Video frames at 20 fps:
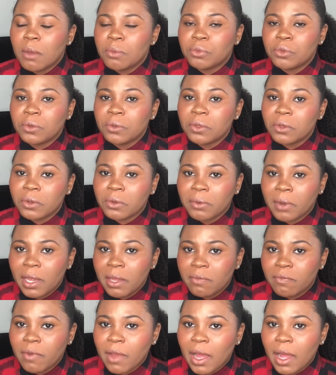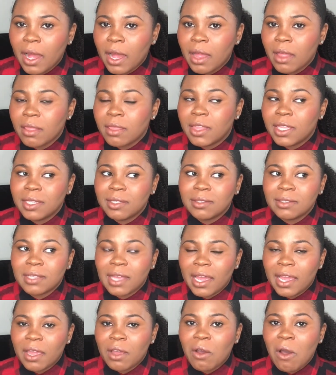through the grapevine this
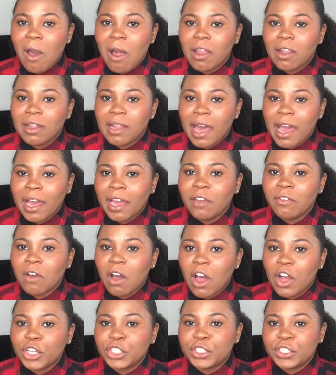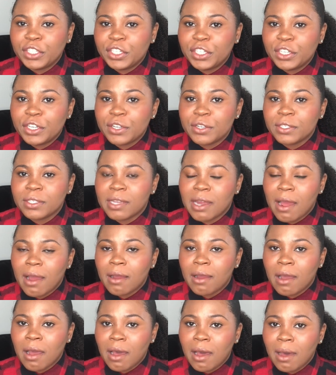site called
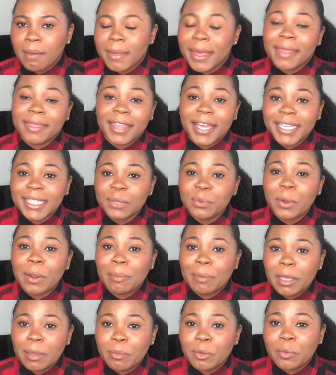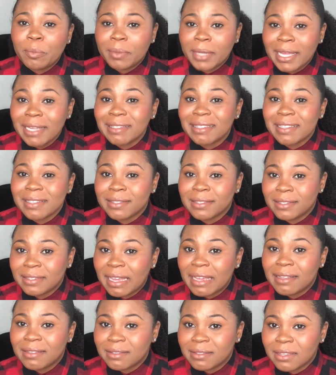liveauctioneers.com, and that's where people place
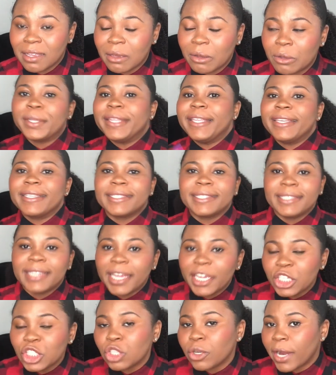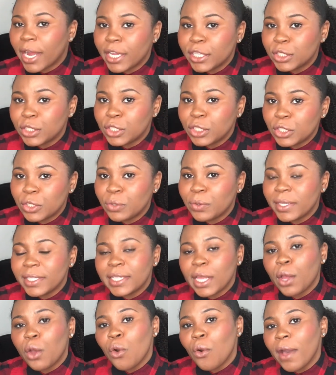estate sales. What the estate tries to do is
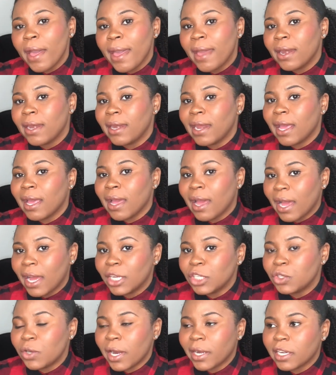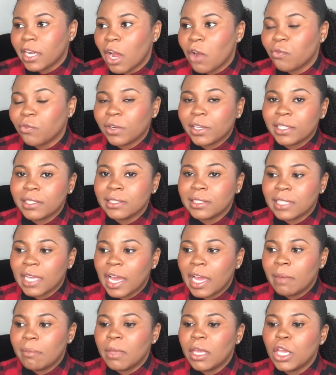they go ahead and they contract out for
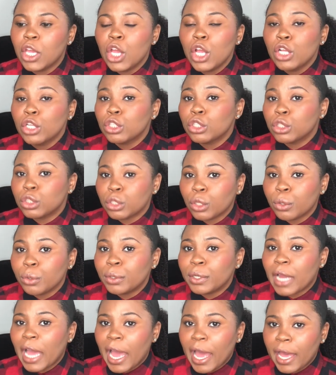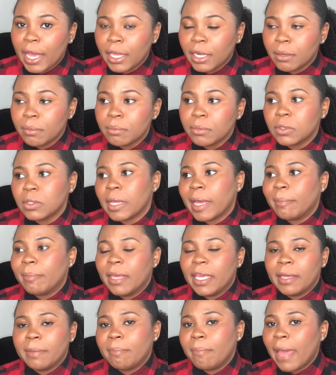consignment certain items, like
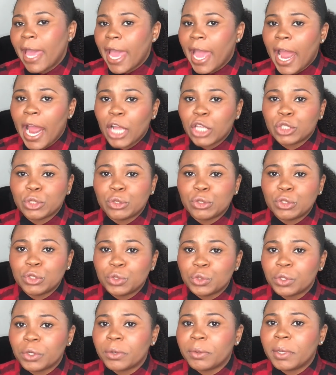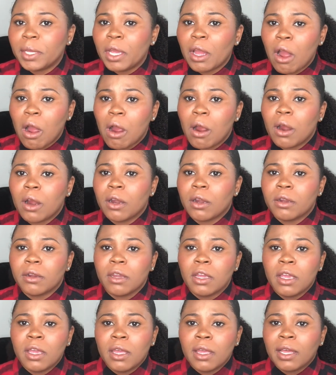be it bags or jewelry, art,
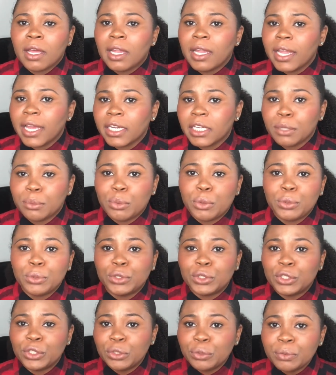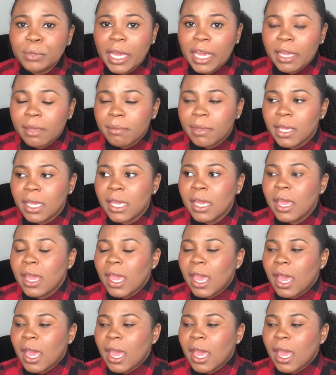collectibles, you name it,